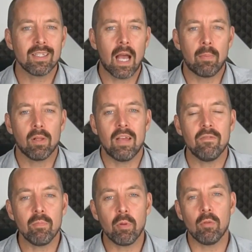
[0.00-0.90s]
example, if
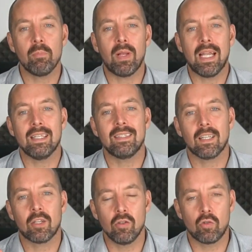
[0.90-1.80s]
you put in place
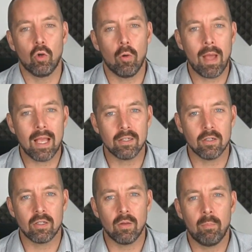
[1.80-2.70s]
control
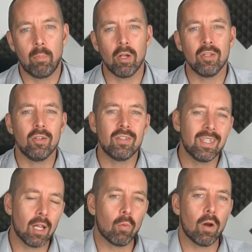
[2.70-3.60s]
measures, but you're
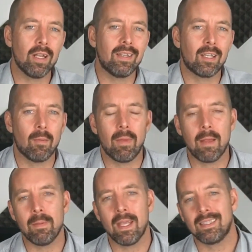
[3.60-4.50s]
still worried that there
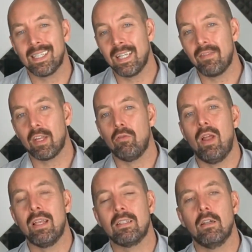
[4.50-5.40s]
might be a significant
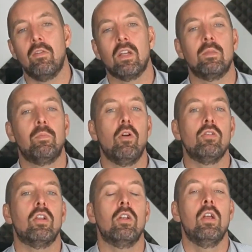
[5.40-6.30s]
risk of
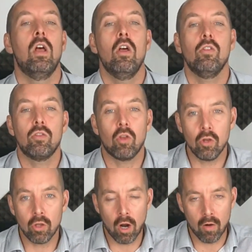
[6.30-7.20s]
exposure to
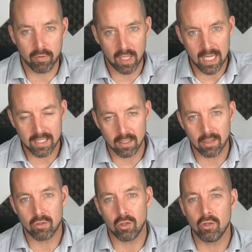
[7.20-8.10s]
the harmful
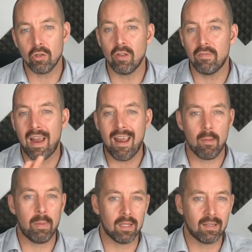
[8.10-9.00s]
agent due to the
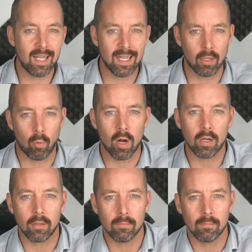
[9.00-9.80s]
variability in the work.